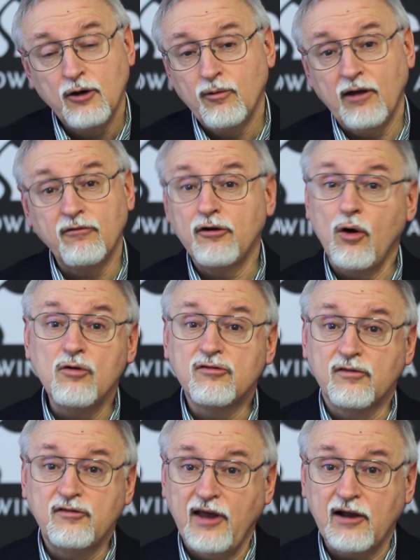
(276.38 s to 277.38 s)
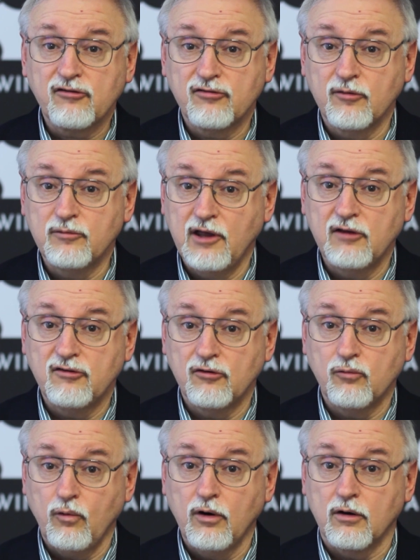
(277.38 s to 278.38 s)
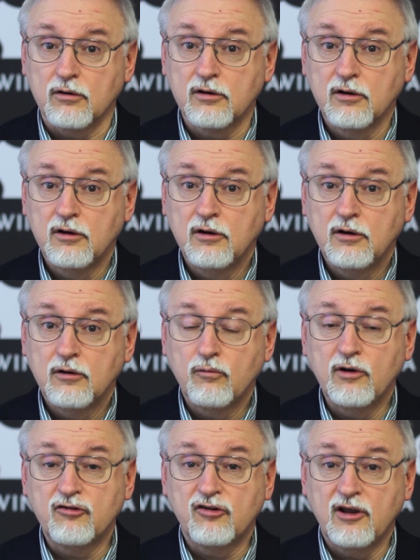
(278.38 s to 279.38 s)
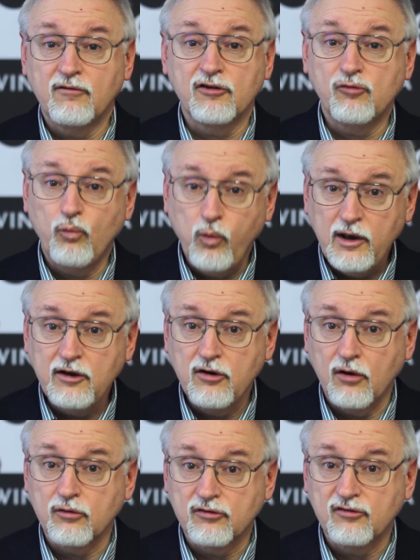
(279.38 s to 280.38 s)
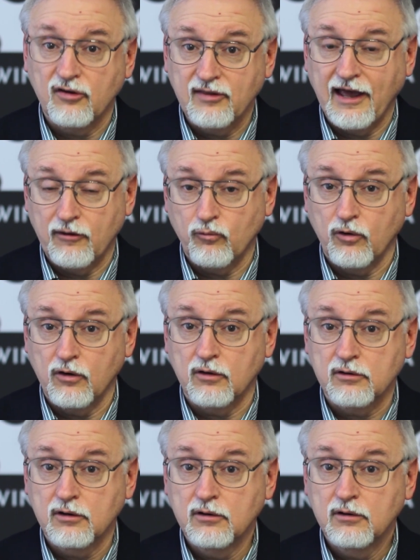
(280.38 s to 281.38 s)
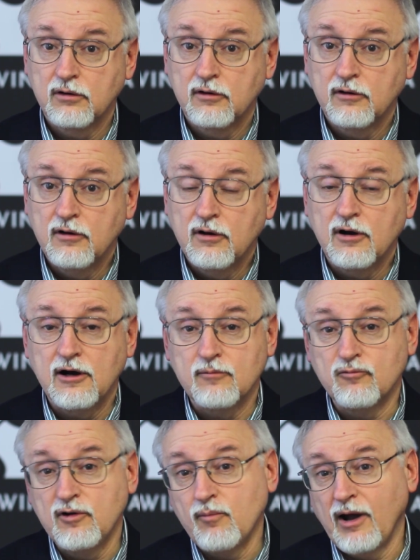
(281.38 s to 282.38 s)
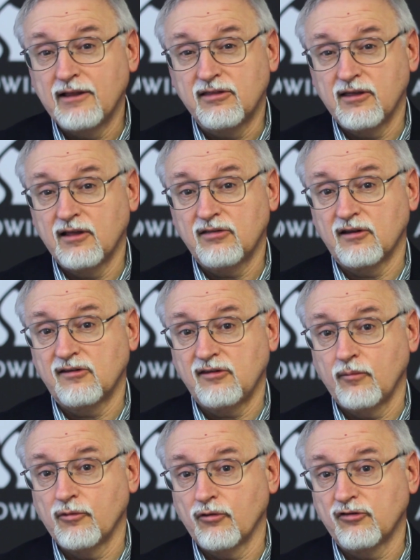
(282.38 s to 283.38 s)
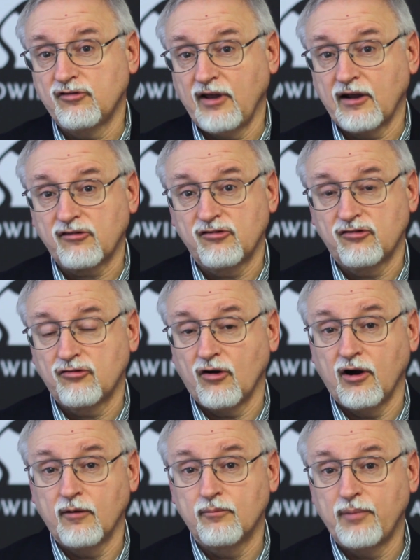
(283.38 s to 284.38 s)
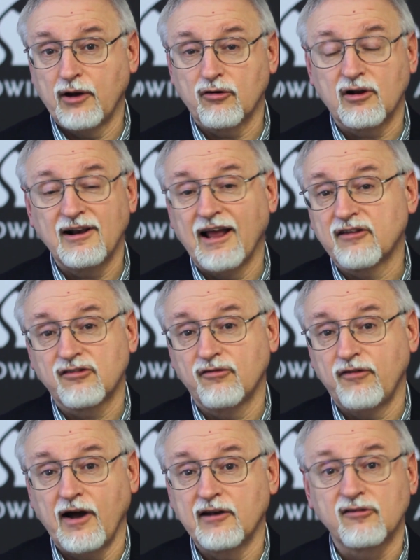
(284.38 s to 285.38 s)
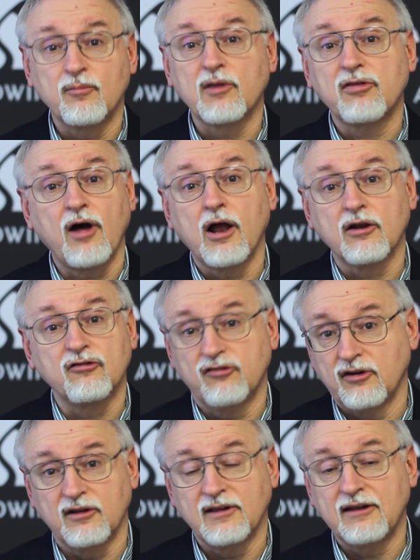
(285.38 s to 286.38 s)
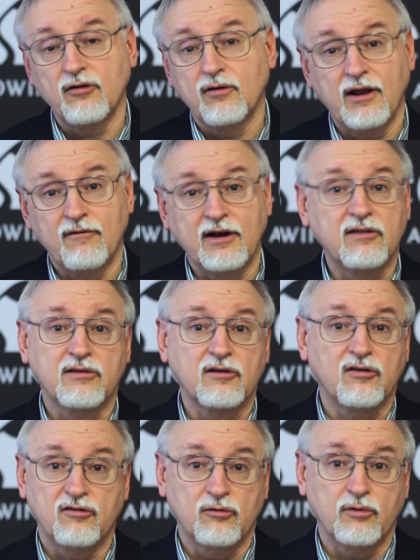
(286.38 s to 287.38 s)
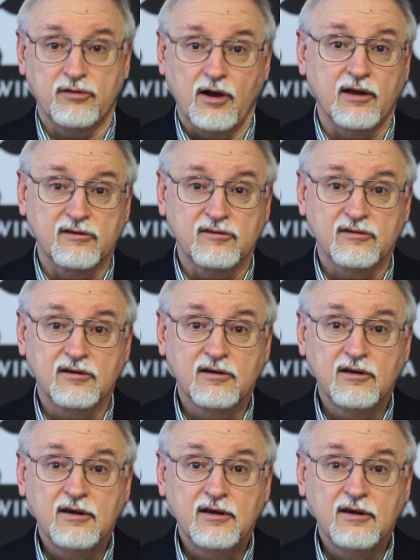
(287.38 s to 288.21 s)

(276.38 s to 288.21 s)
We have loads of texts from the ancient world, which give us windows to that world. We might think that some of those texts are better classified as mythology and they don't have anything to do with us.